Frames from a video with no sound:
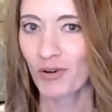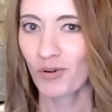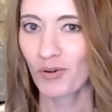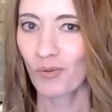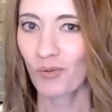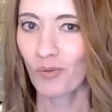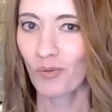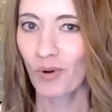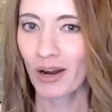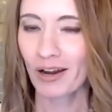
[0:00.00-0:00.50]

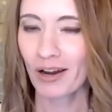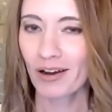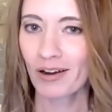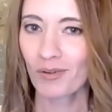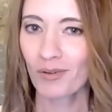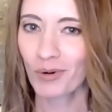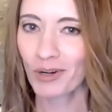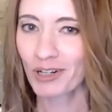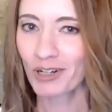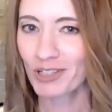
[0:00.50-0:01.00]

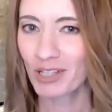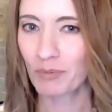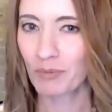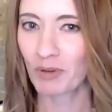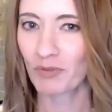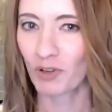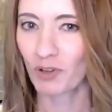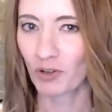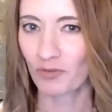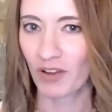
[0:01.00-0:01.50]
what are some
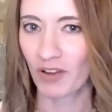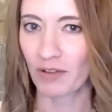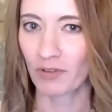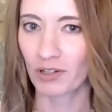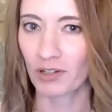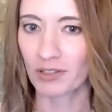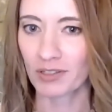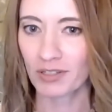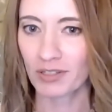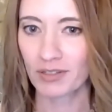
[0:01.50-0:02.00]
of your
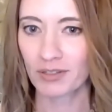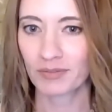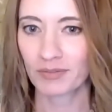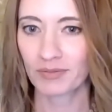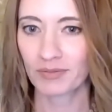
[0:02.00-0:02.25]
favorites?